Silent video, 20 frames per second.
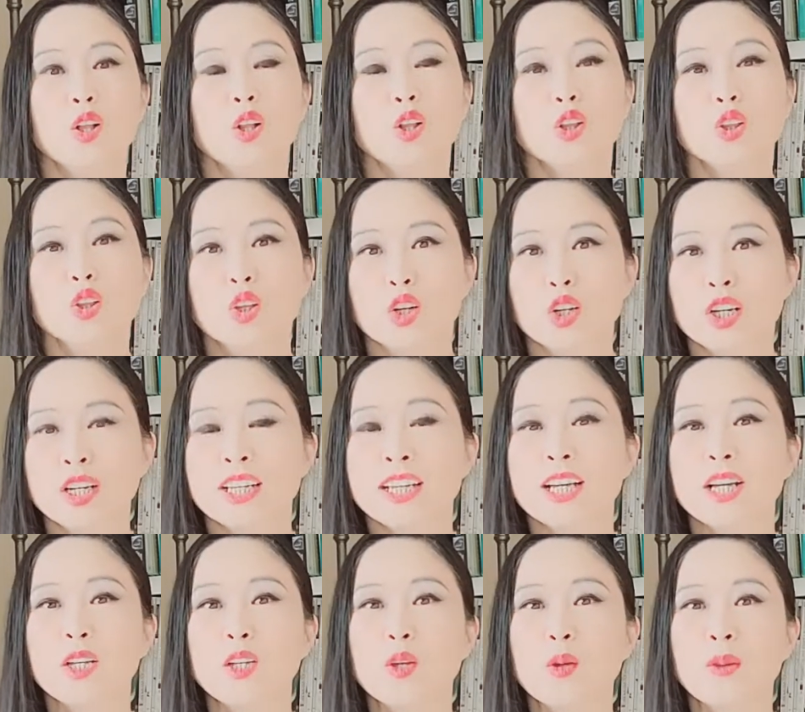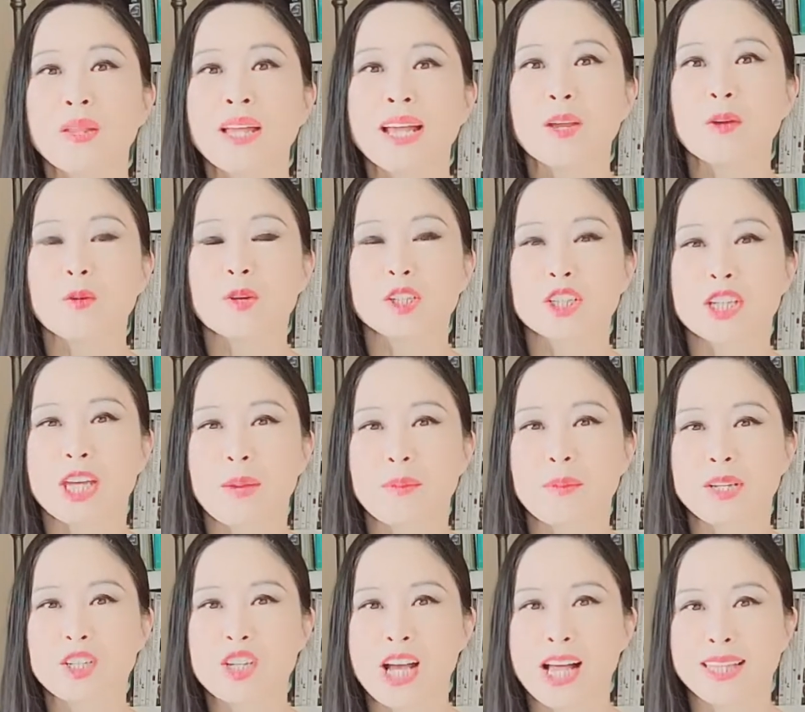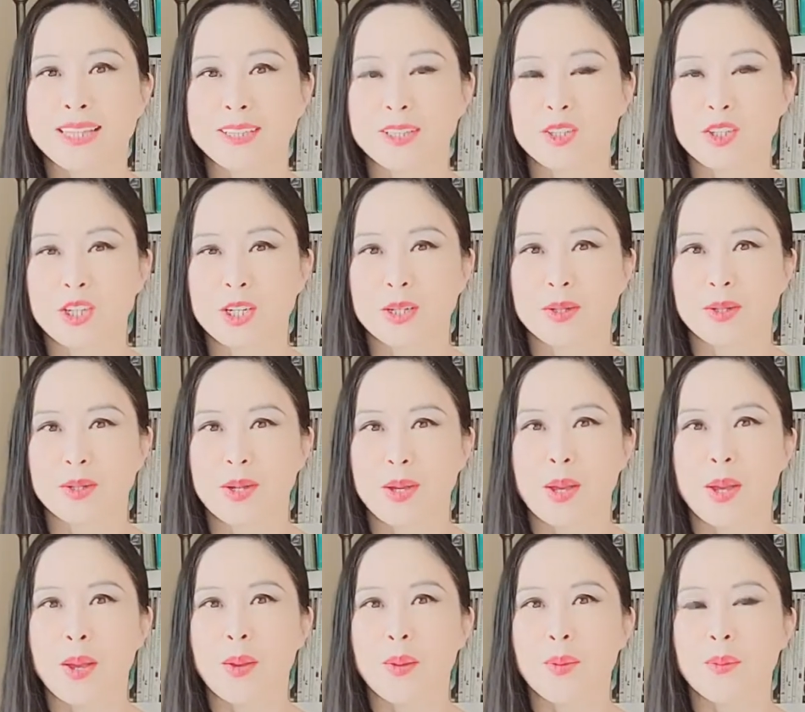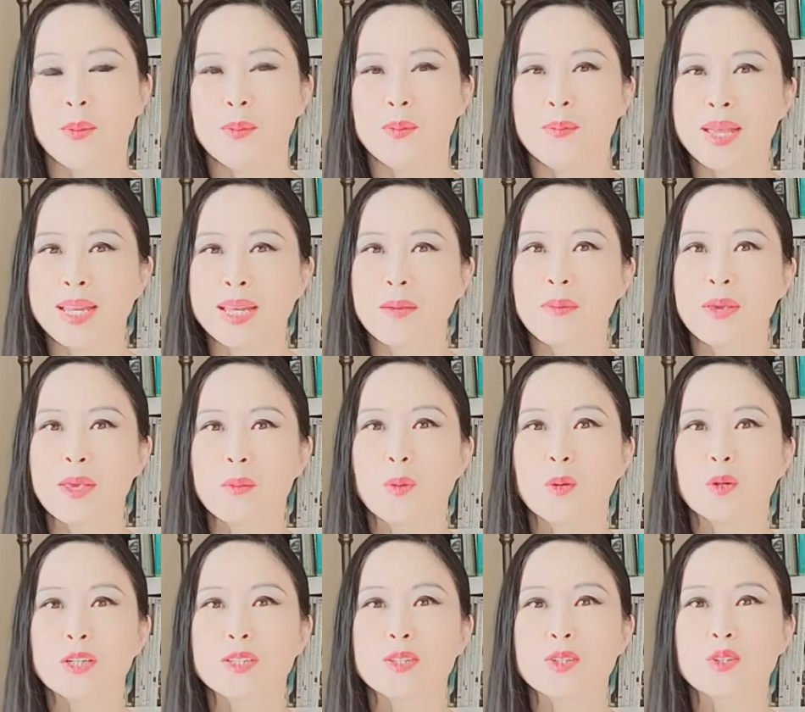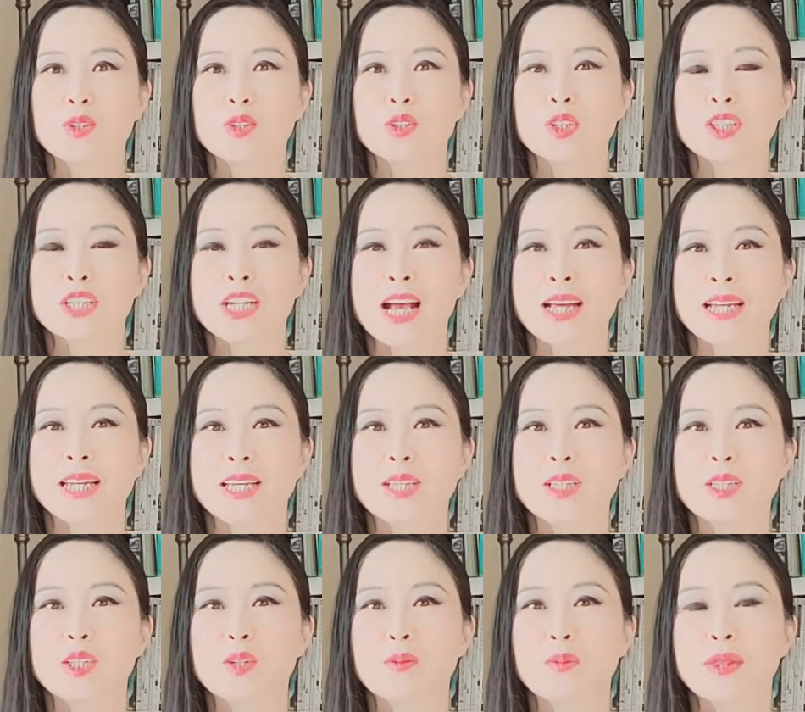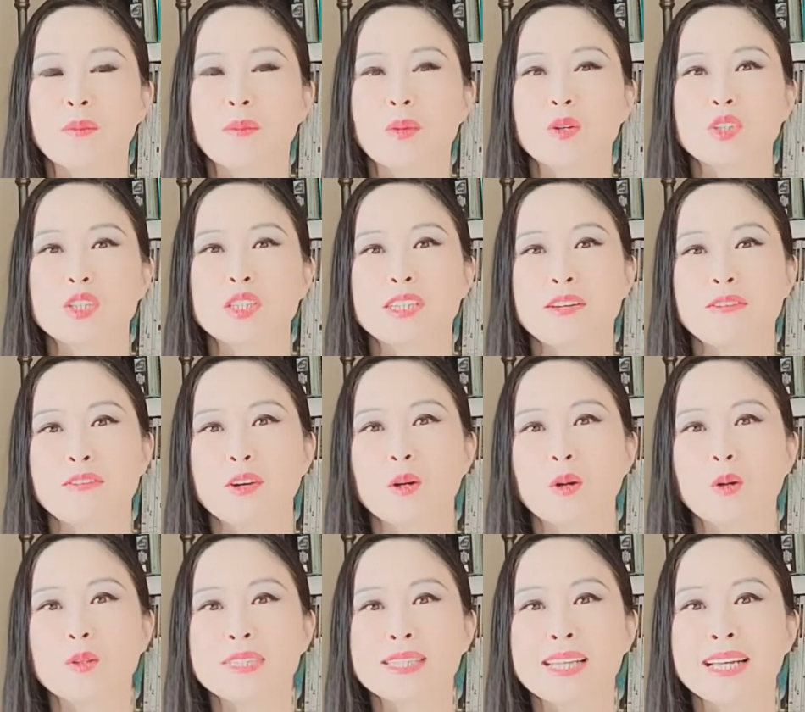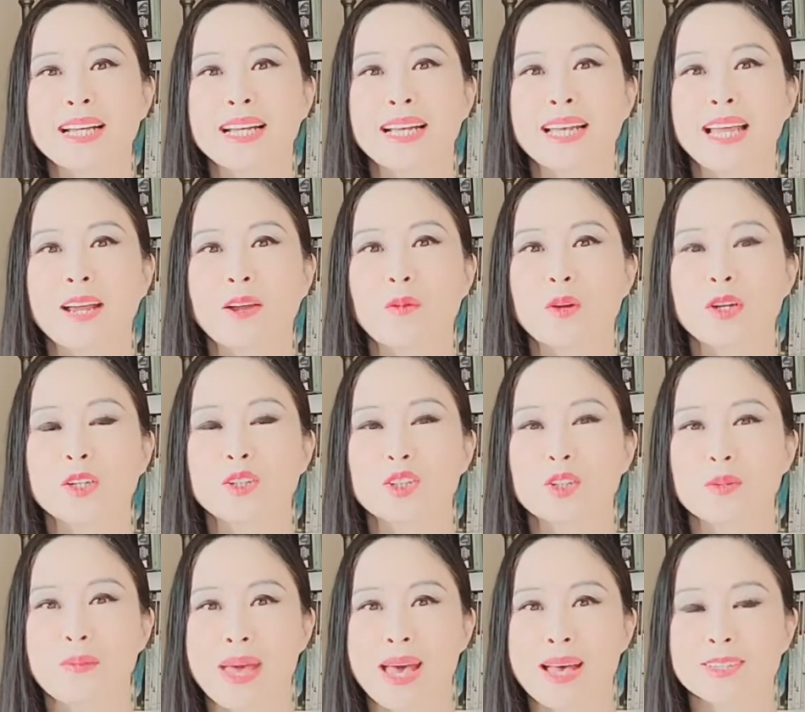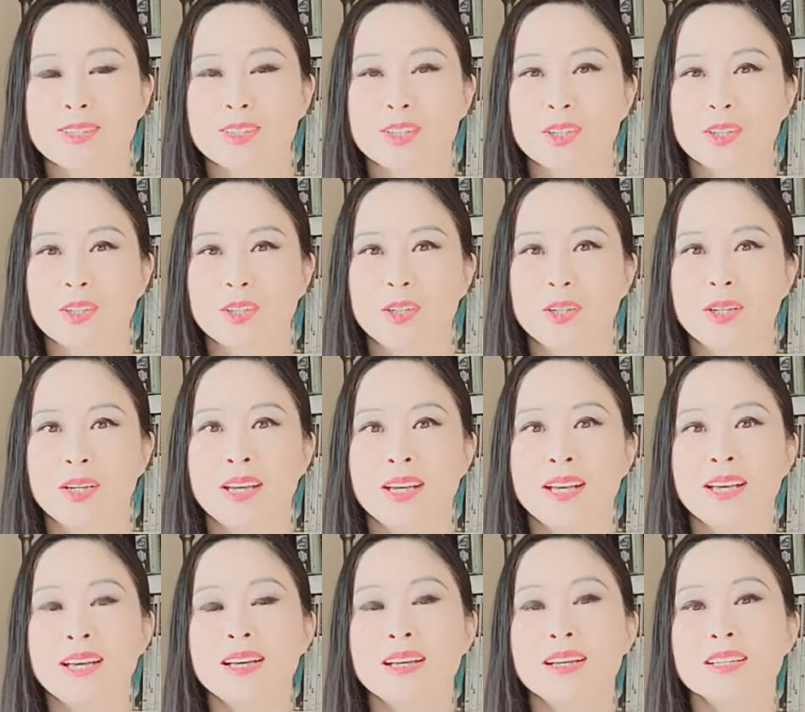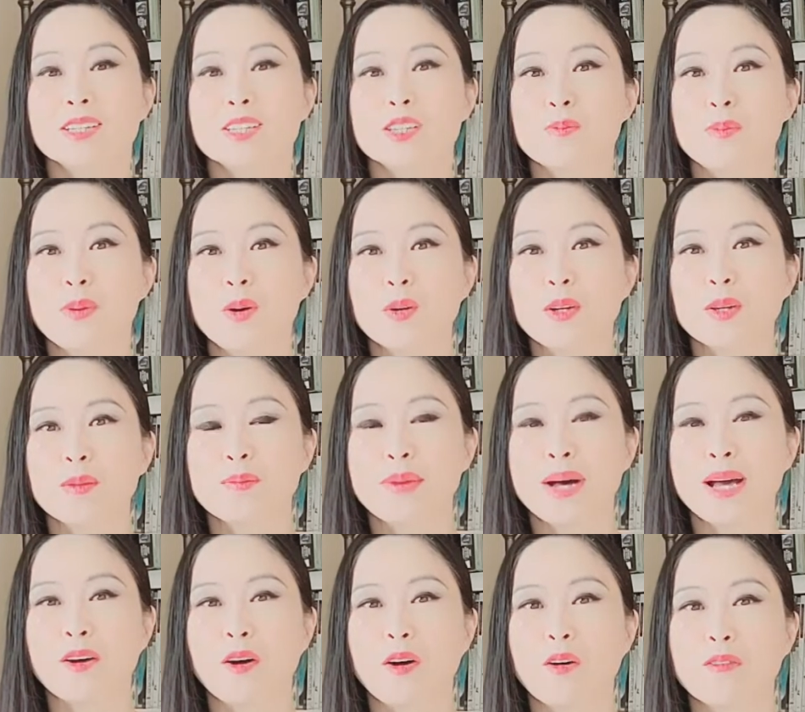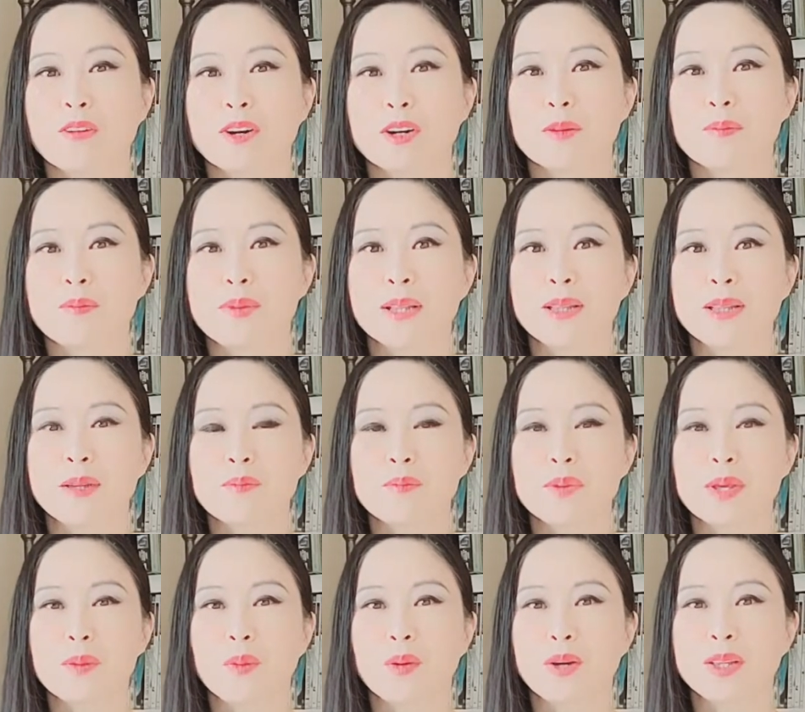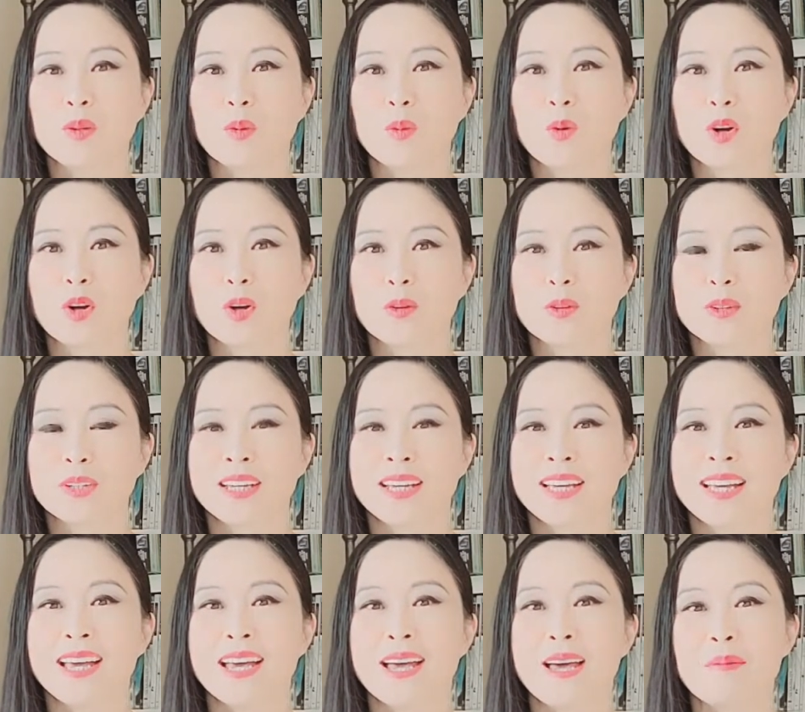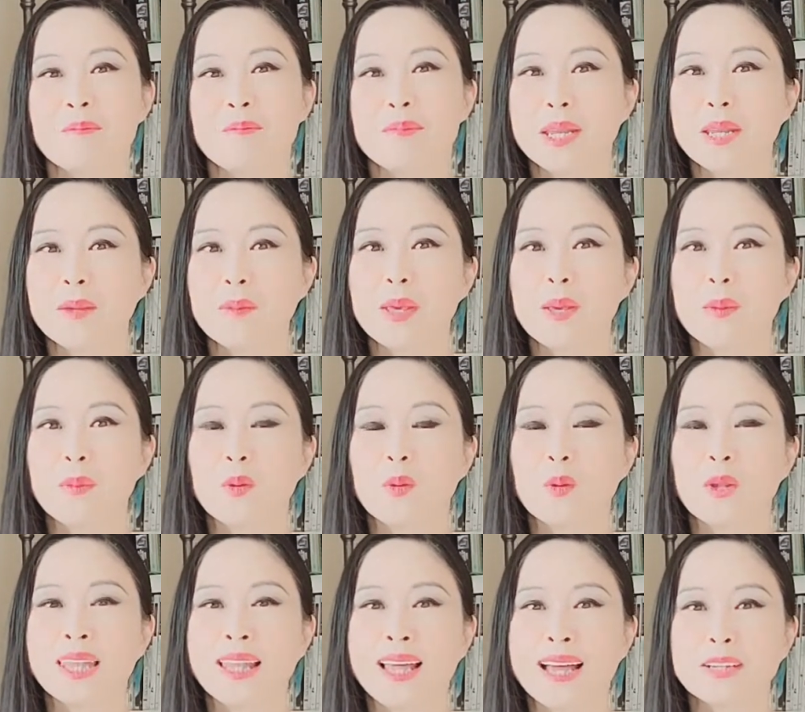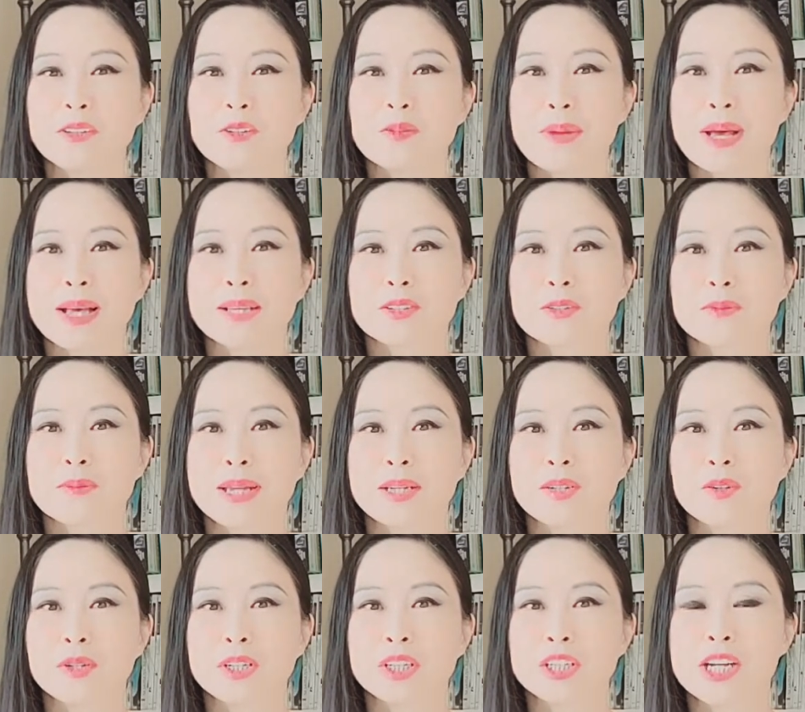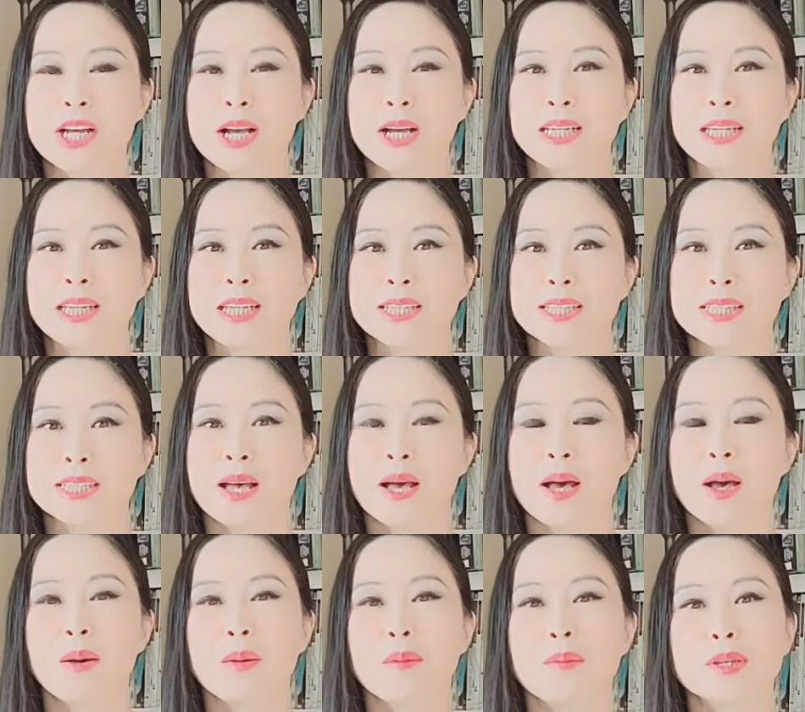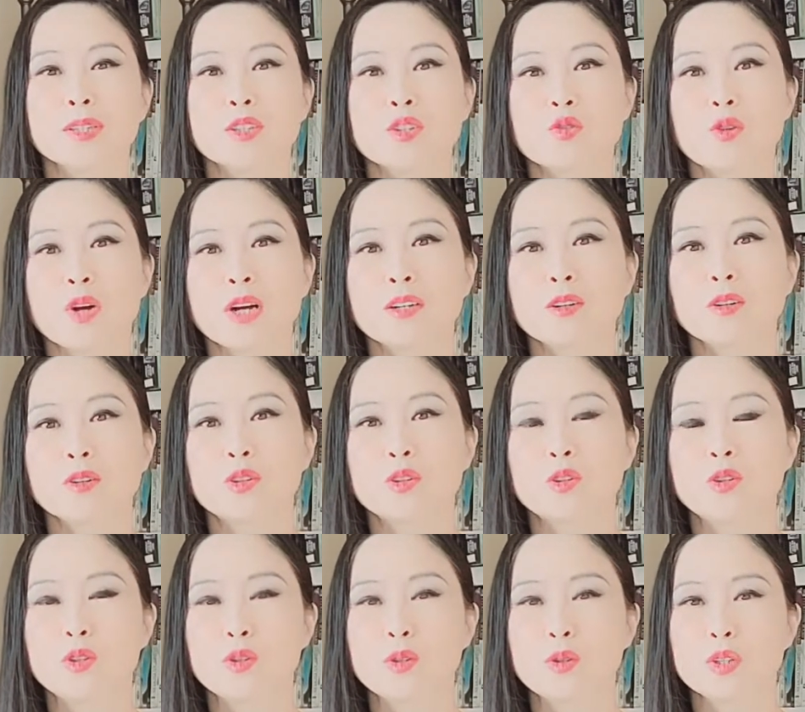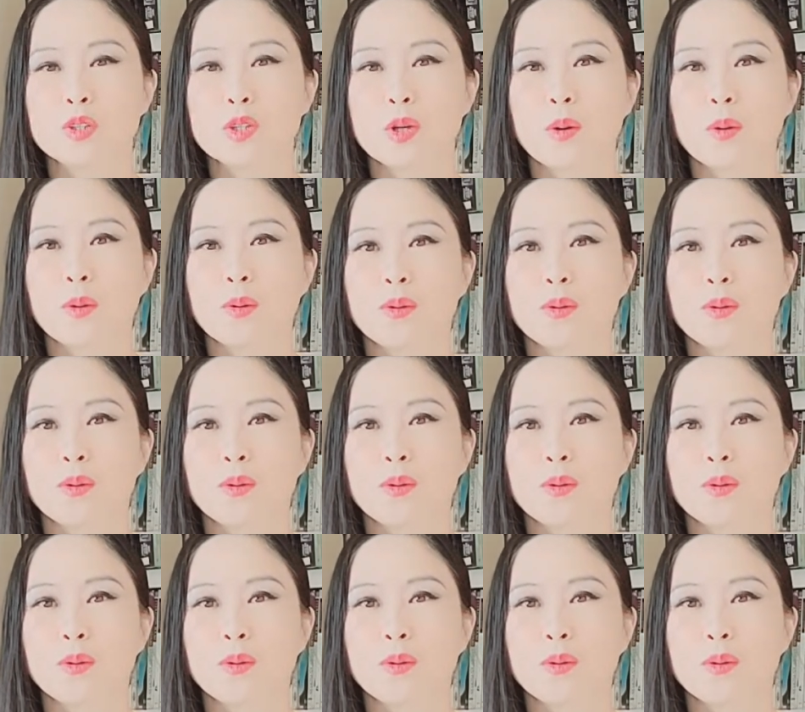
Learning a new language can be challenging. Many people consider Chinese to be the most difficult second language to master. Spoken by over 1 billion people in the world, many people would like to master Mandarin Chinese, but struggle to do so.